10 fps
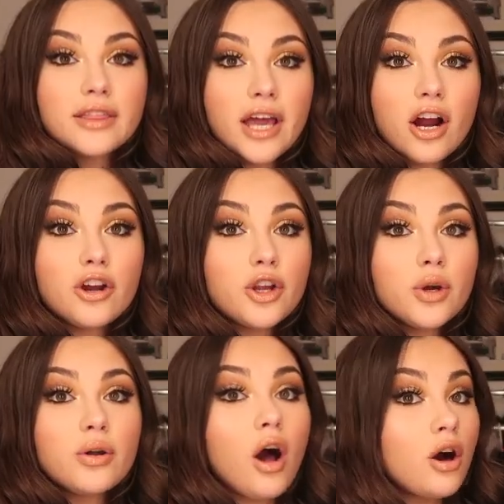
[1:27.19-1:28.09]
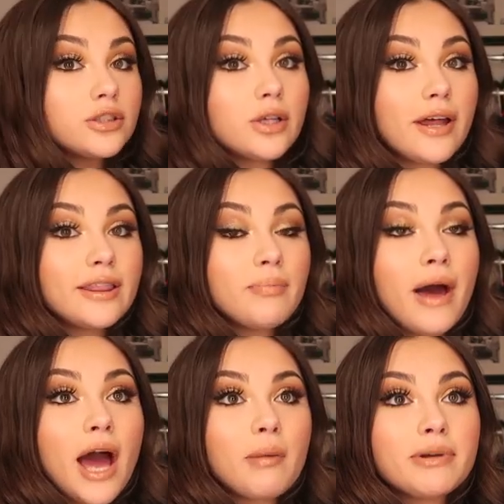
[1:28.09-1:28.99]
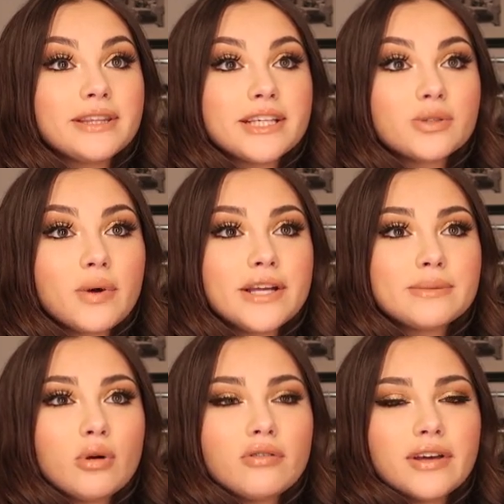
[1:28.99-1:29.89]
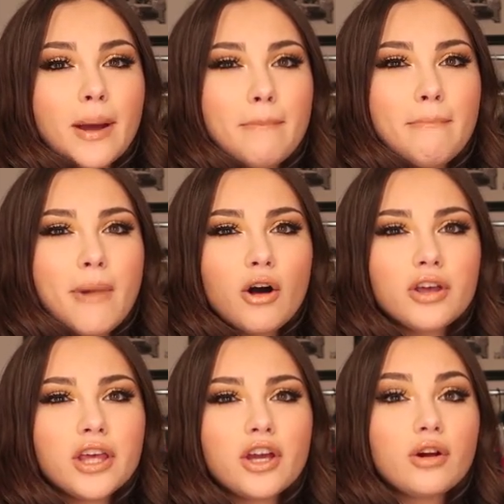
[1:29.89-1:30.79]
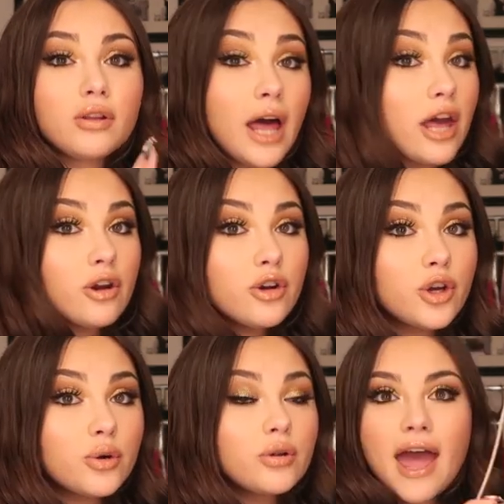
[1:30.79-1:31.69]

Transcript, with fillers: They are nude, also like the bag, but this one is more of like a milkier, lighter nude.